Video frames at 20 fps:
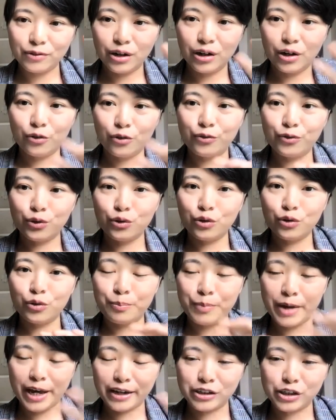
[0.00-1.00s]
a full
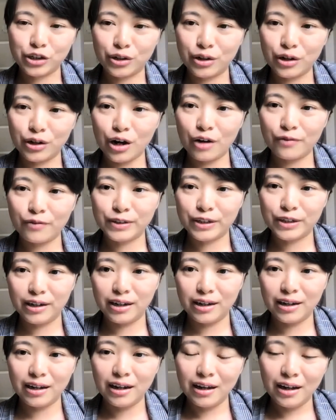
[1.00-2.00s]
picture of
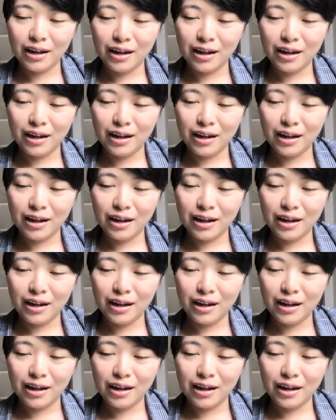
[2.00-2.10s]
the